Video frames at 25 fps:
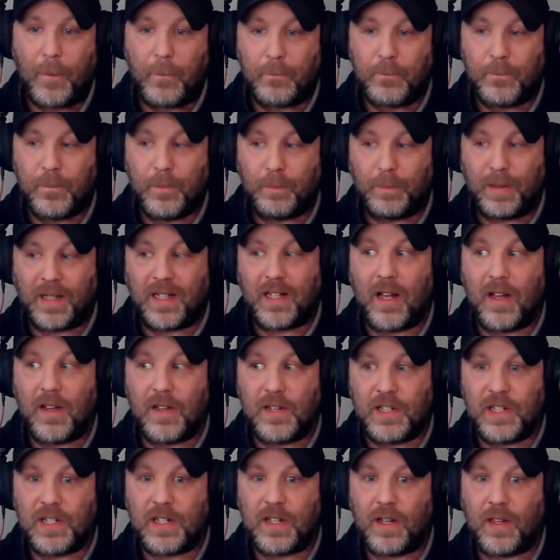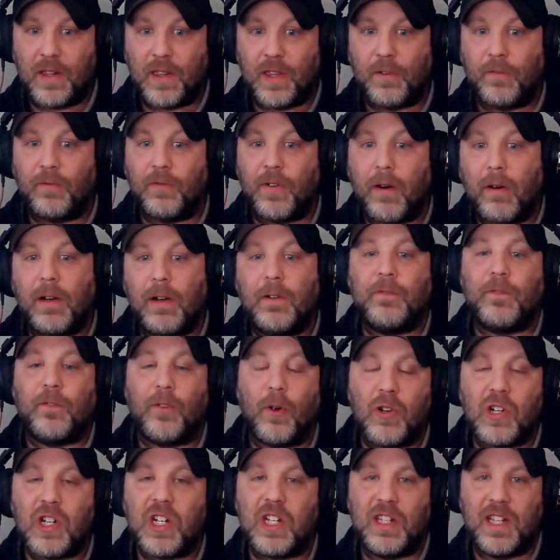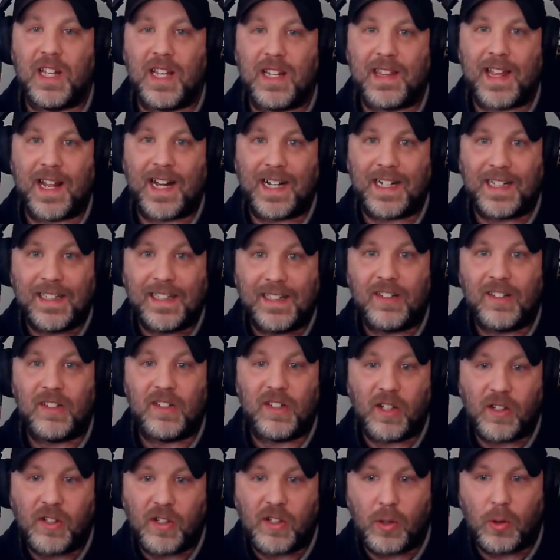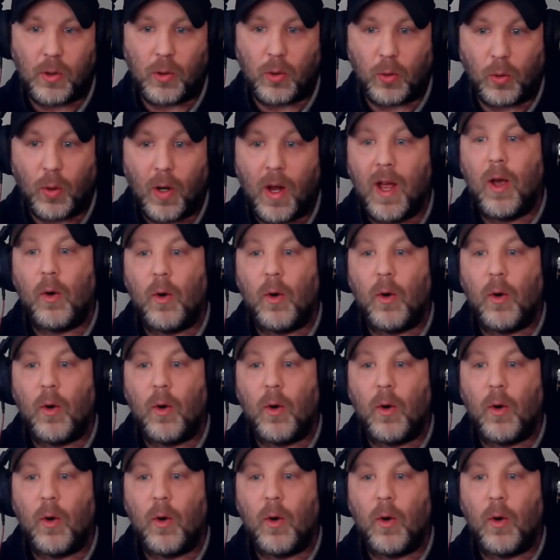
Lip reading: because the very first thing that I needed to do